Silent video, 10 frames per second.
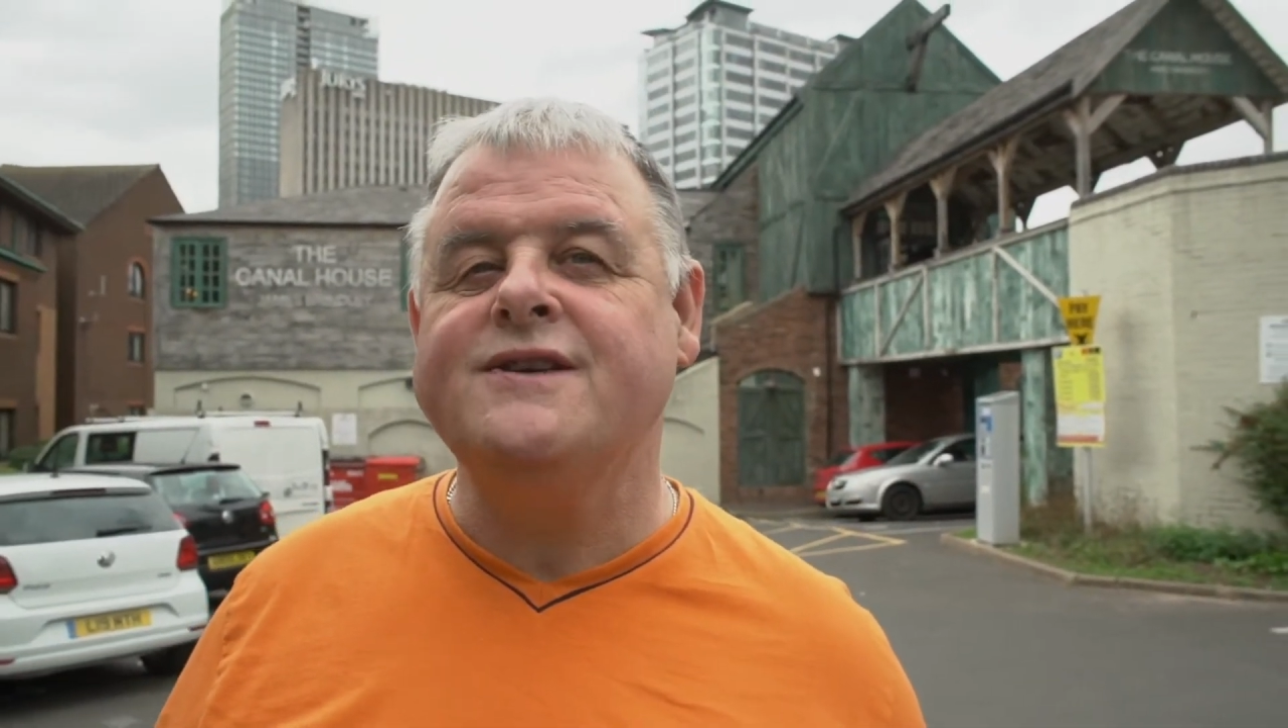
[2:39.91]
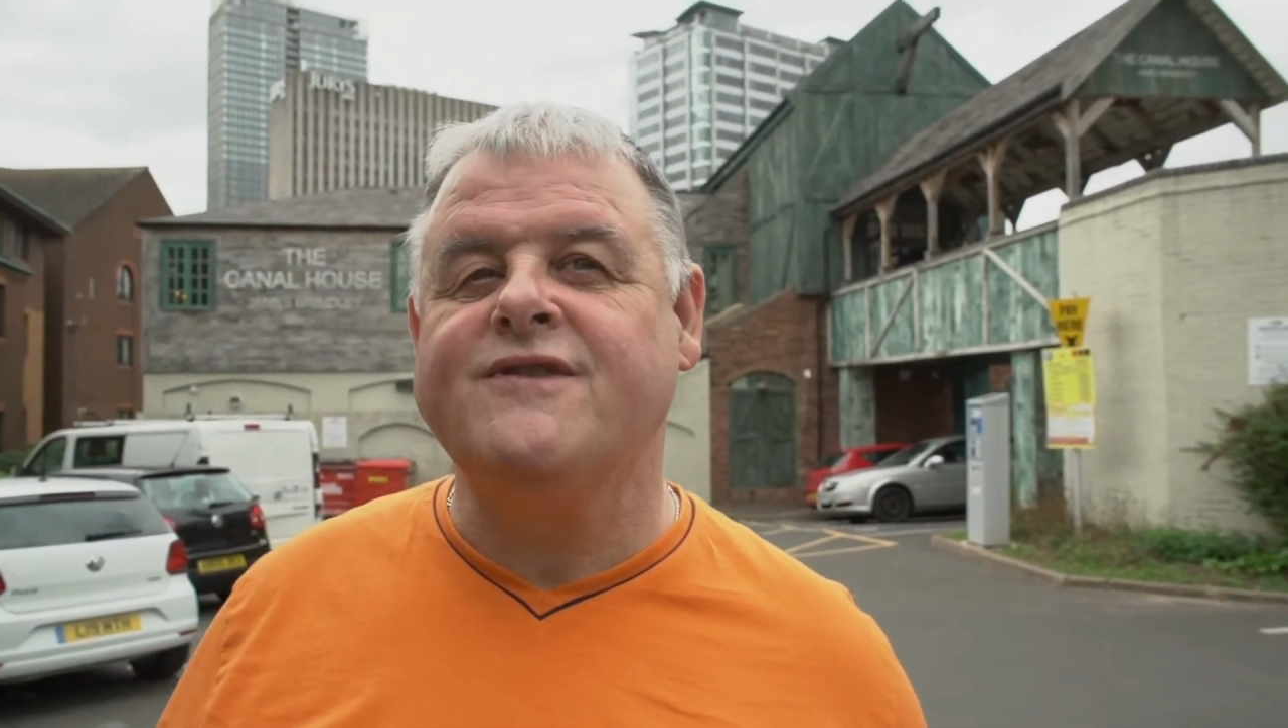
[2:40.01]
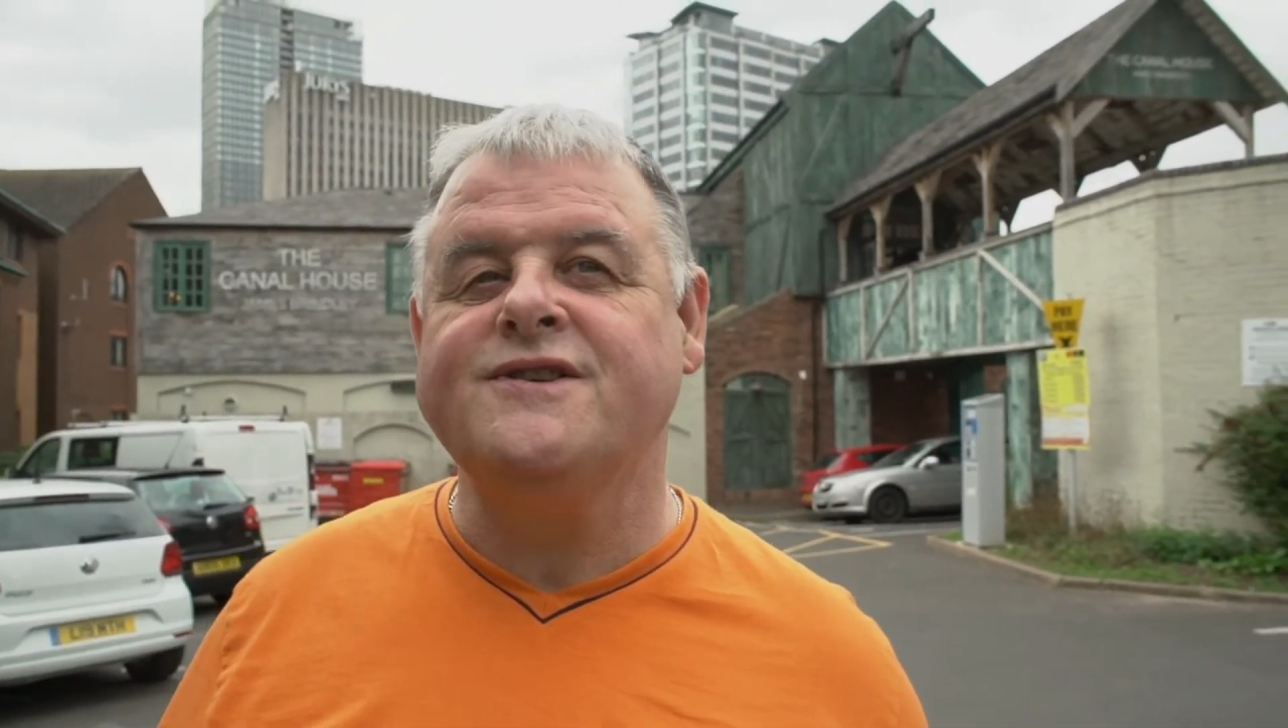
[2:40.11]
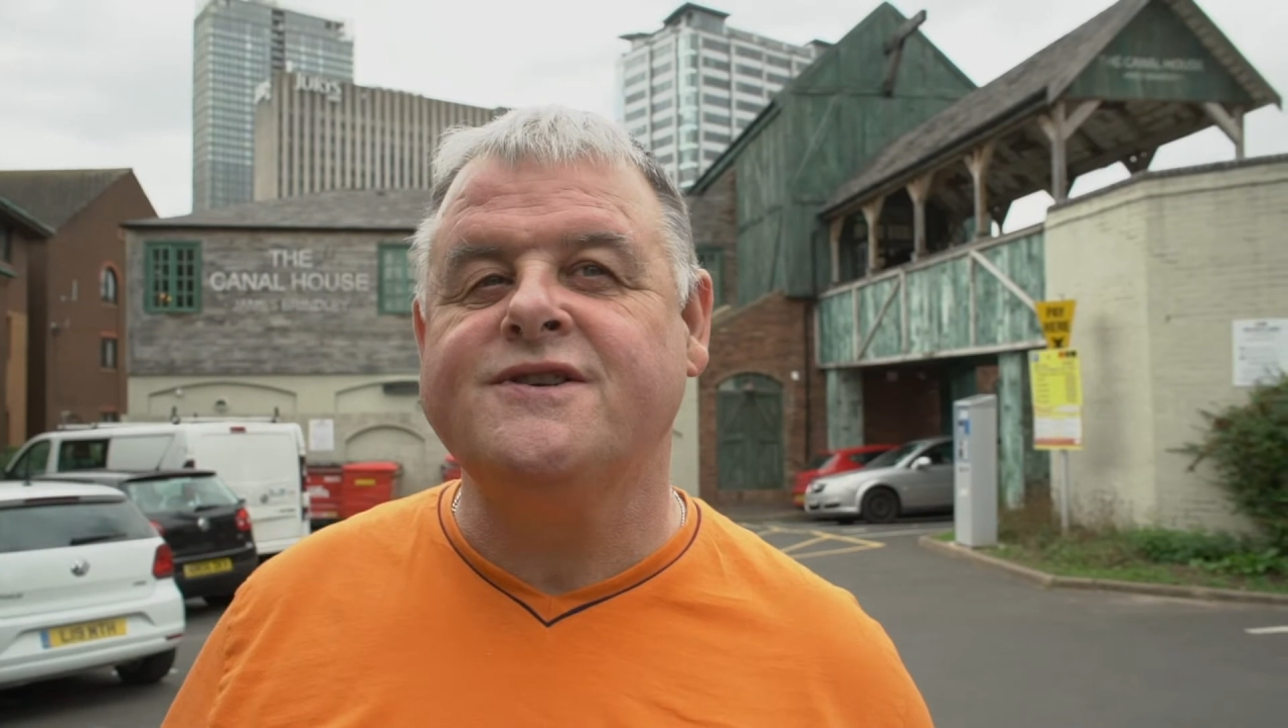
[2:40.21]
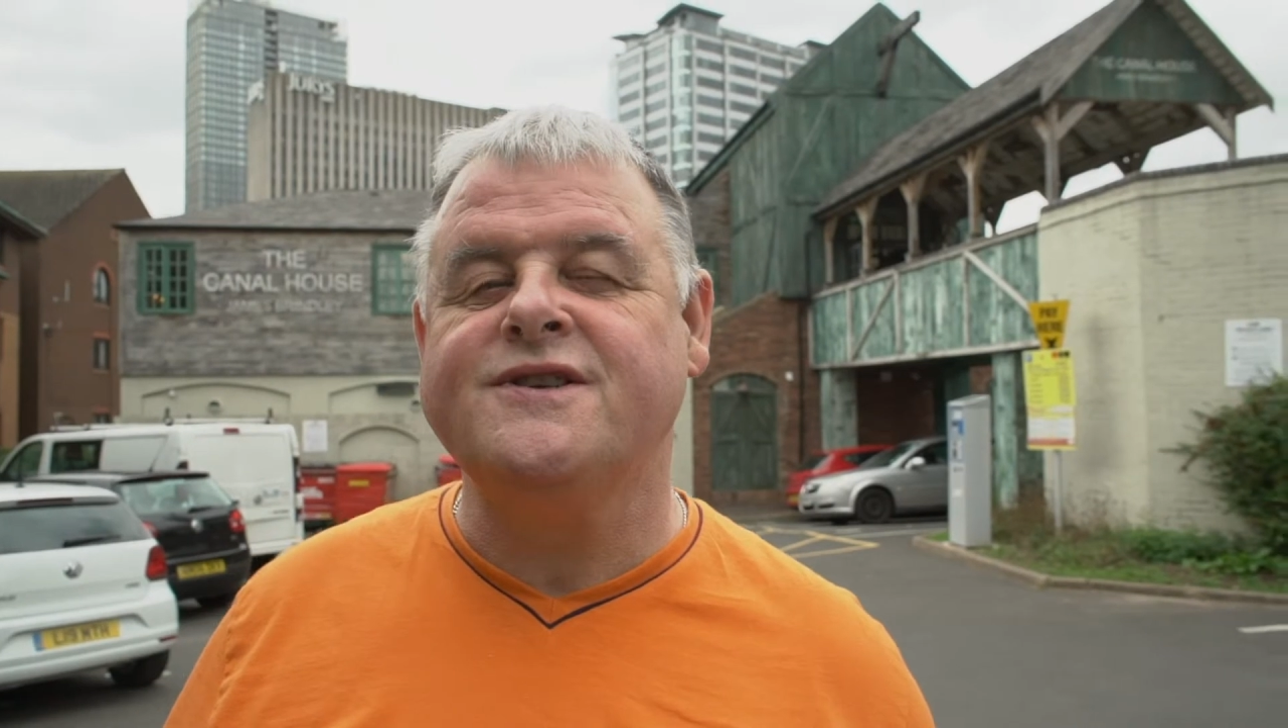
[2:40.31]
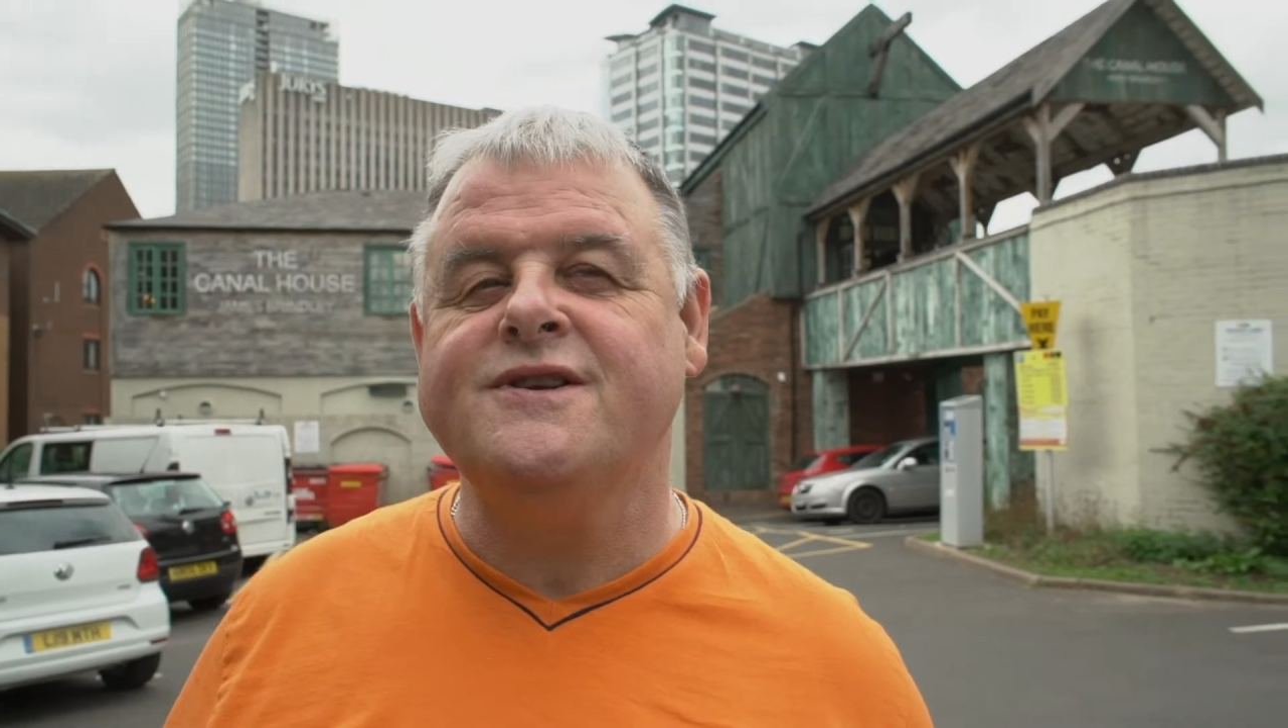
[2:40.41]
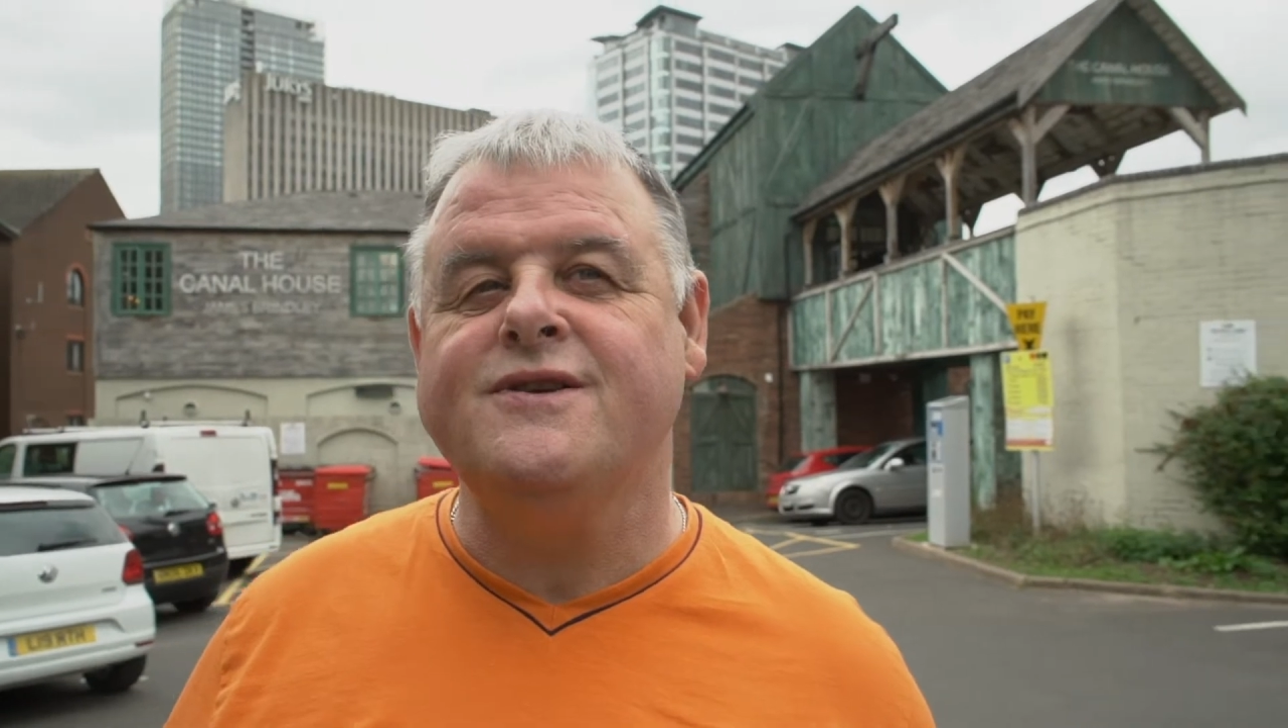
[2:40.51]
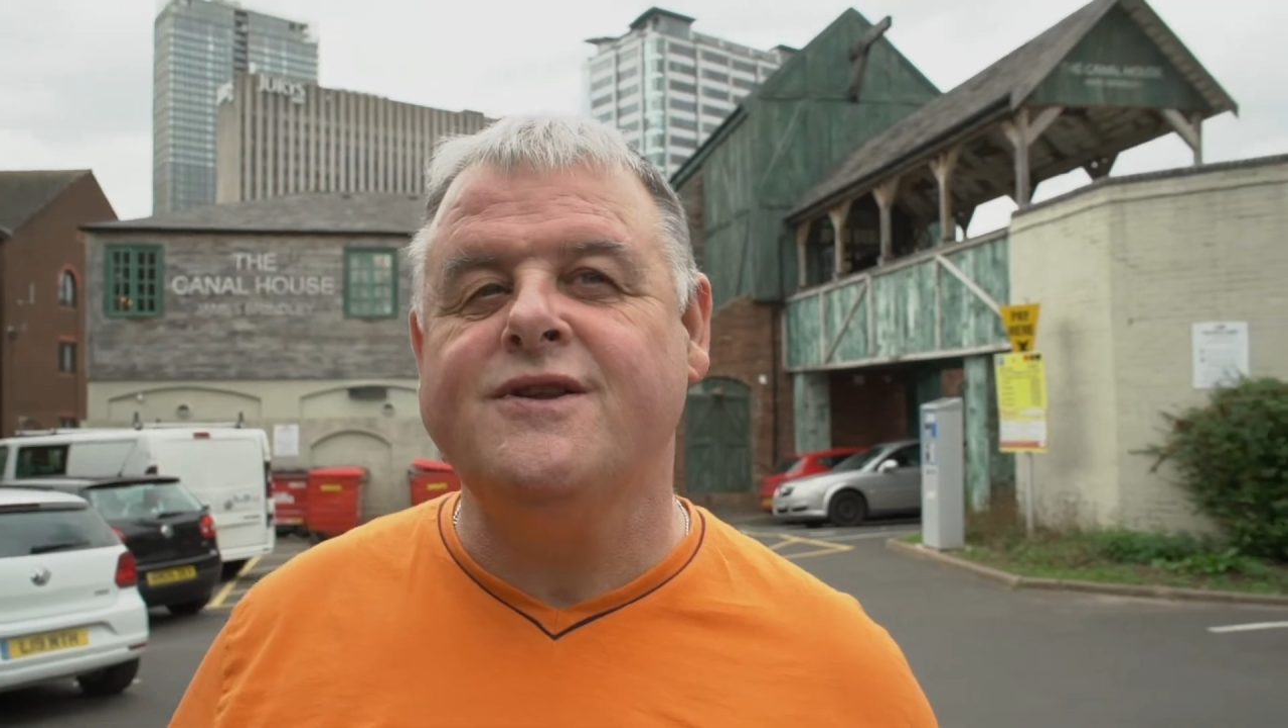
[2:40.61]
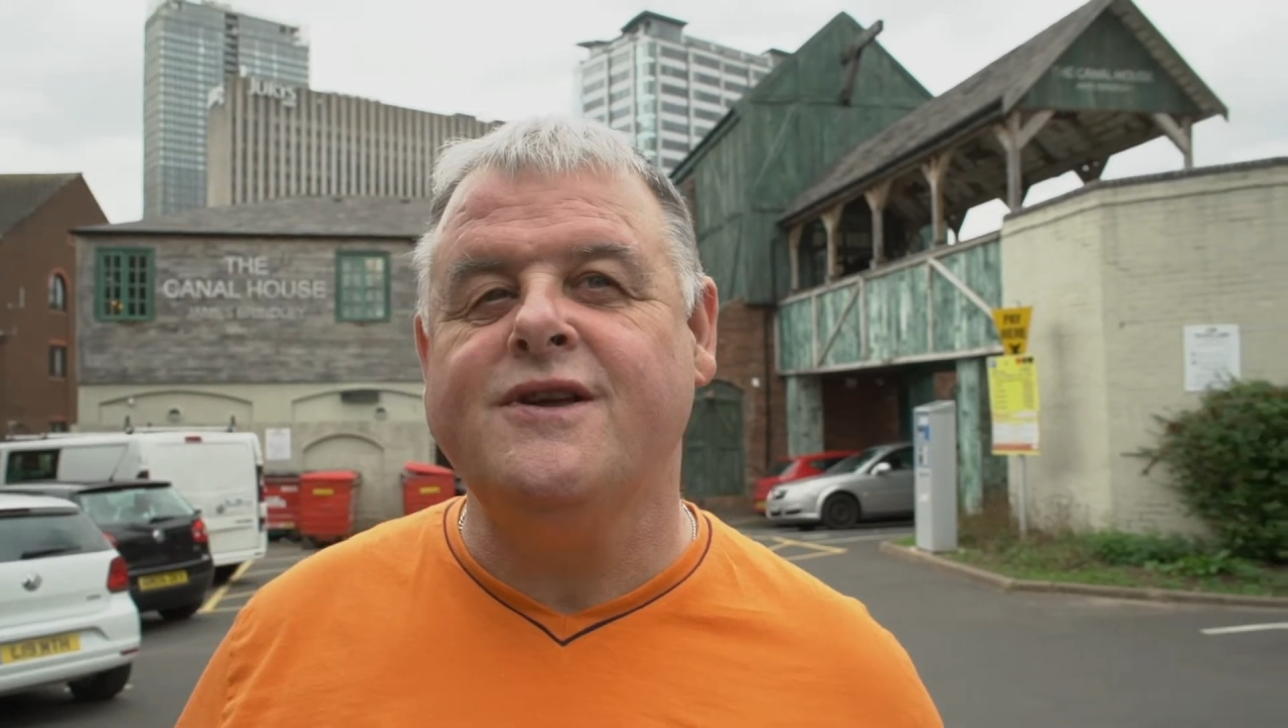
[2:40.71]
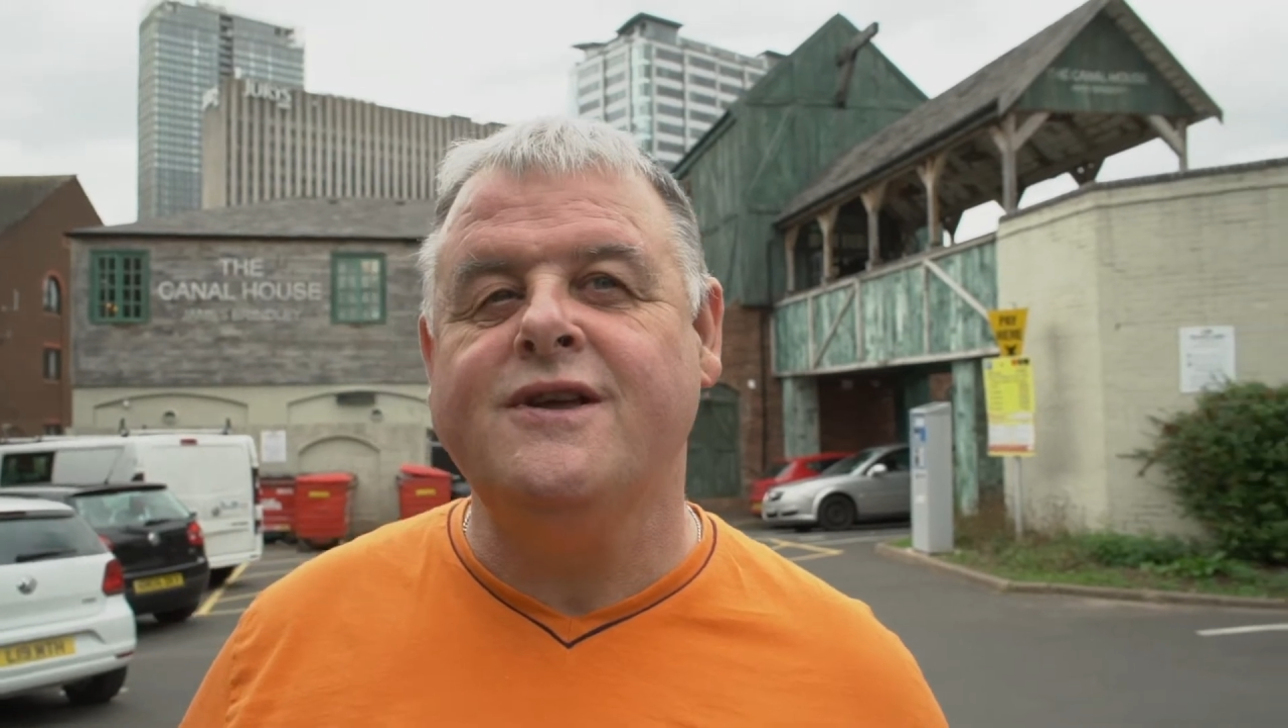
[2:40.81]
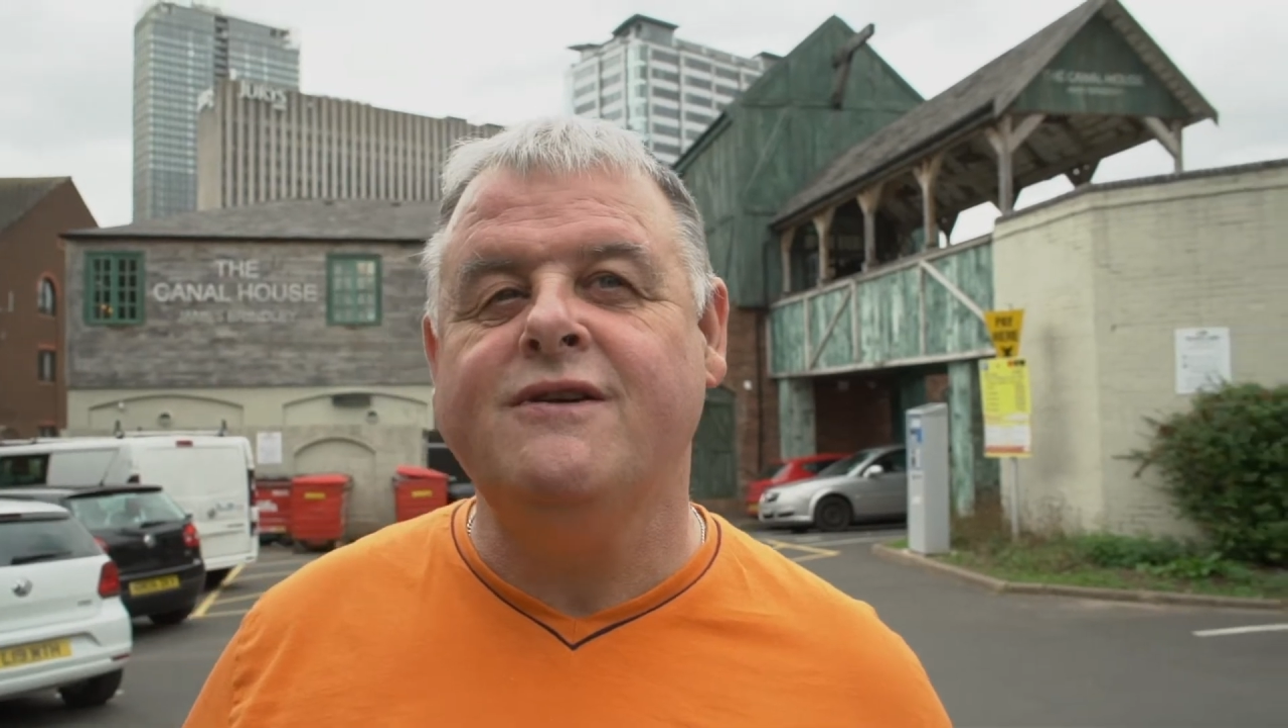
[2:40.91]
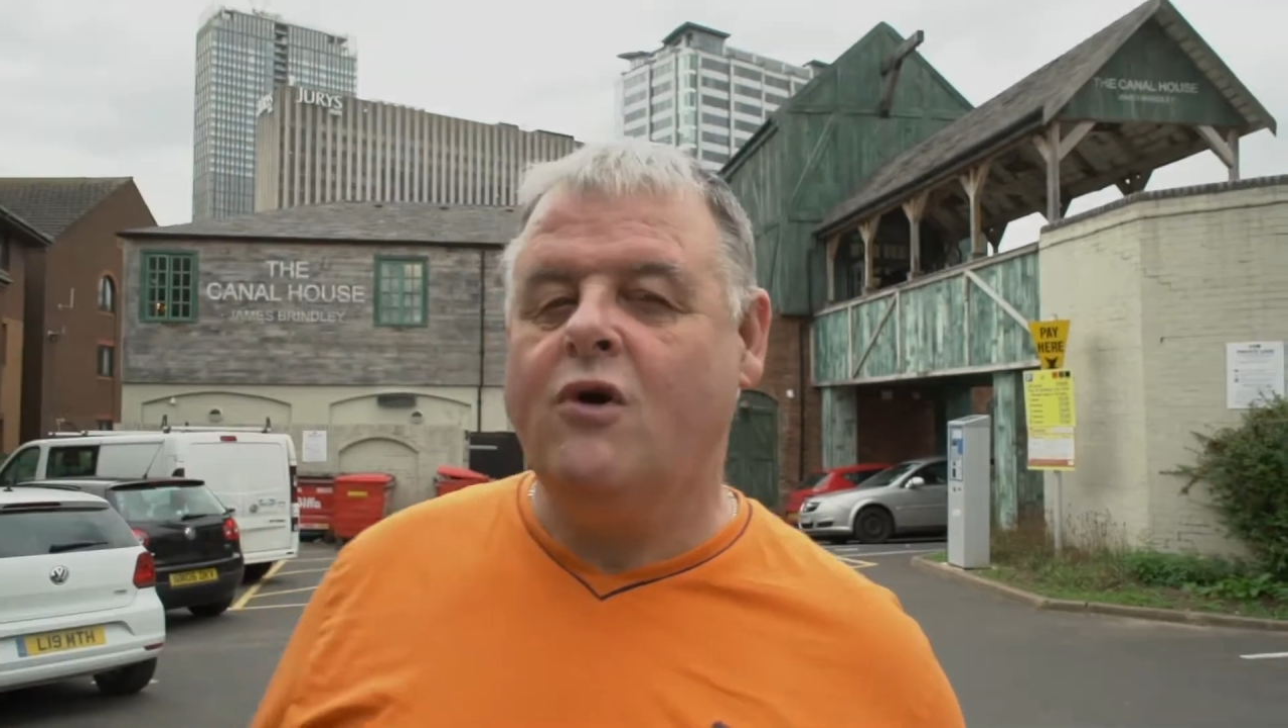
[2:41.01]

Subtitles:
visiting the